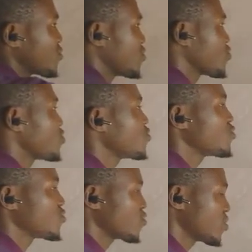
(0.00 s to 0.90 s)

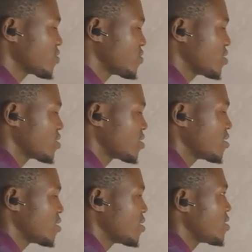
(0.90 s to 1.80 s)
equation 1 said
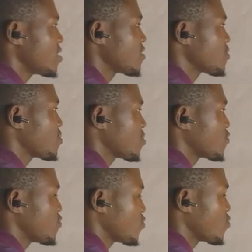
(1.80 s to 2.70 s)
x
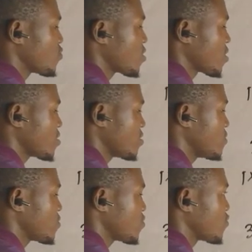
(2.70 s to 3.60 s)
plus 2y
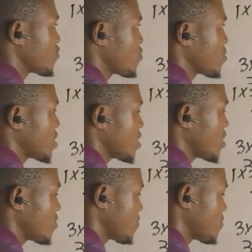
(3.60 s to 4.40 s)
is equals to 11